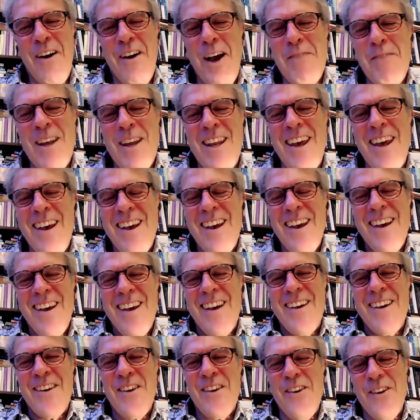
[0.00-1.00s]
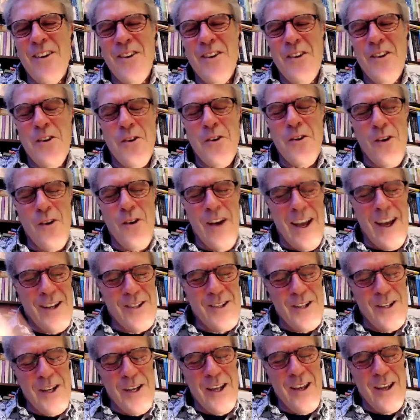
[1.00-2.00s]
mean, you
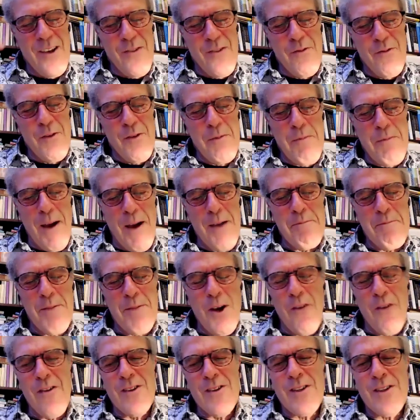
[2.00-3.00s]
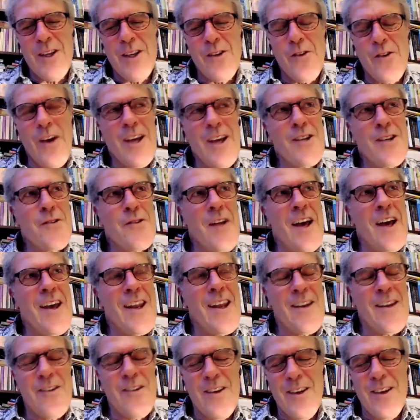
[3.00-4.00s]
actually remind me of a situation I
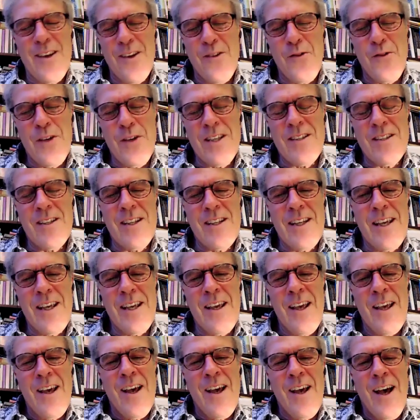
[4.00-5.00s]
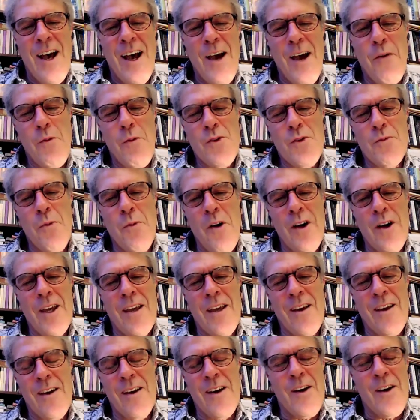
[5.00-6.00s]
had recently. I was
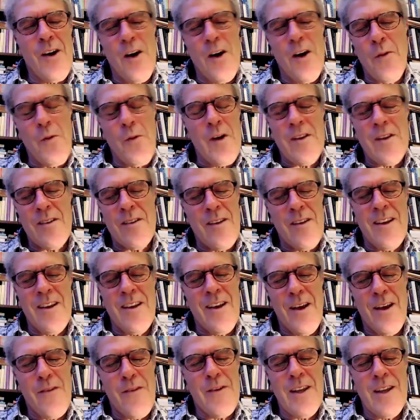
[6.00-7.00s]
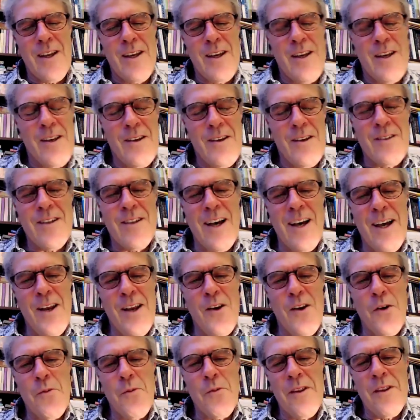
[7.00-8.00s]
working, I was having a
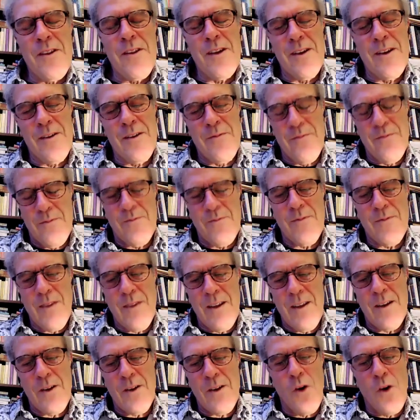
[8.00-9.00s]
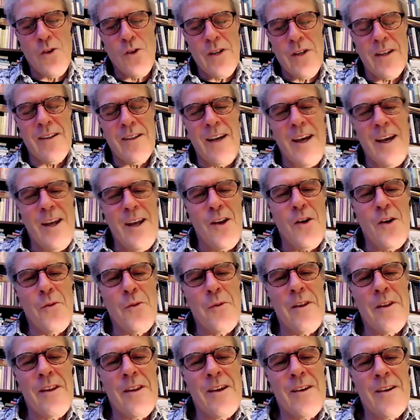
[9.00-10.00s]
dialogue with a coaching dialogue
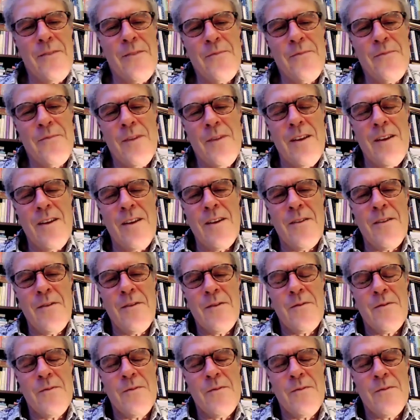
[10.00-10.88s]
with a